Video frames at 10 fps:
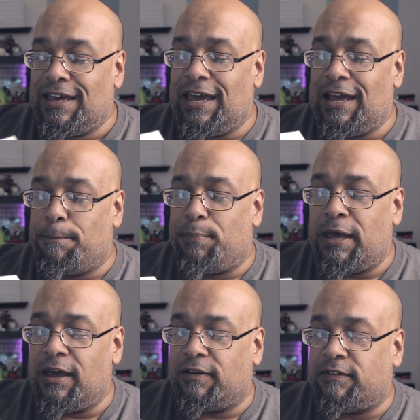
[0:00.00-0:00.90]
it
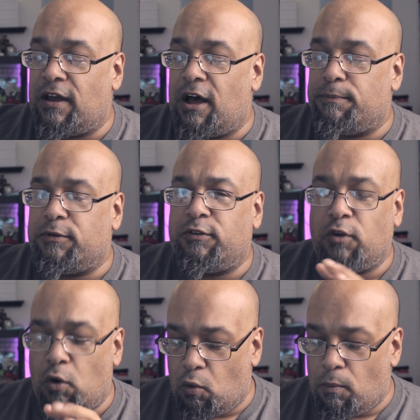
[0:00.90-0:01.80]
picks up
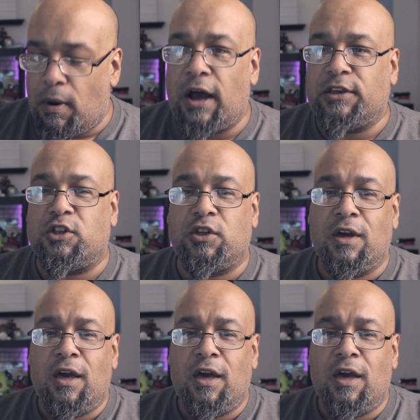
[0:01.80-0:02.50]
so much